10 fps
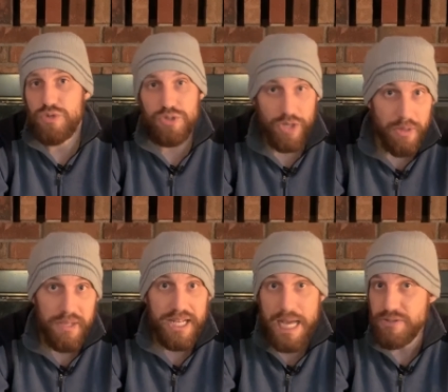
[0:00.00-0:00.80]
which we're going to
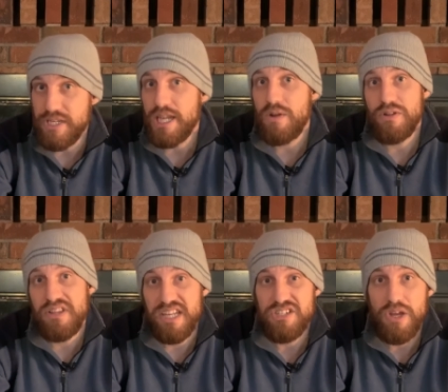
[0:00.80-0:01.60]
be announcing here in
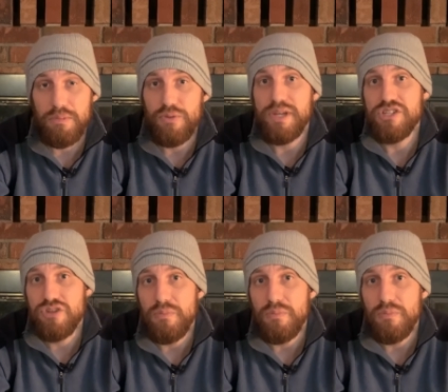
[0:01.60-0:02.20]
the next couple of weeks.